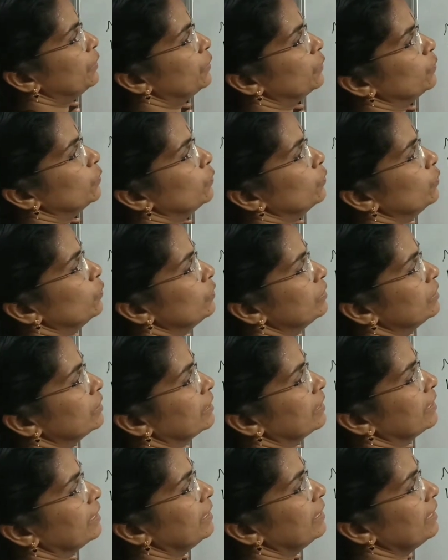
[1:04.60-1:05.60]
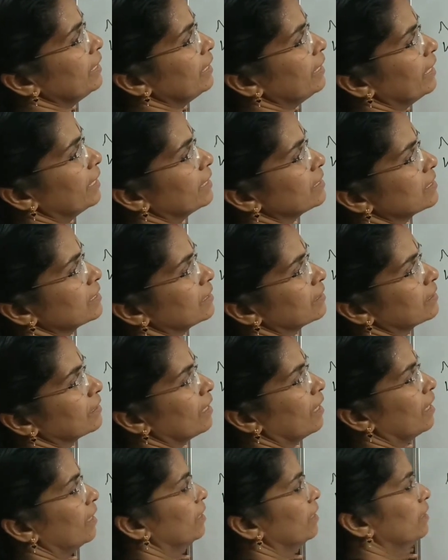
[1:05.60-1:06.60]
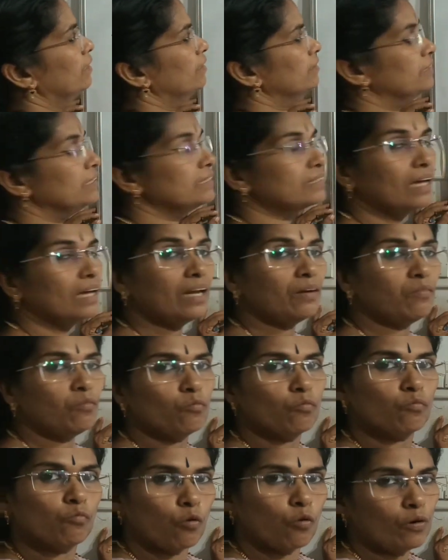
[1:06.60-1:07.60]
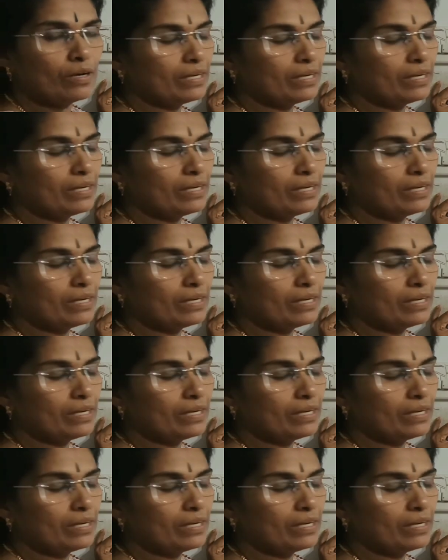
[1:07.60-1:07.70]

2, 3, etc. These are whole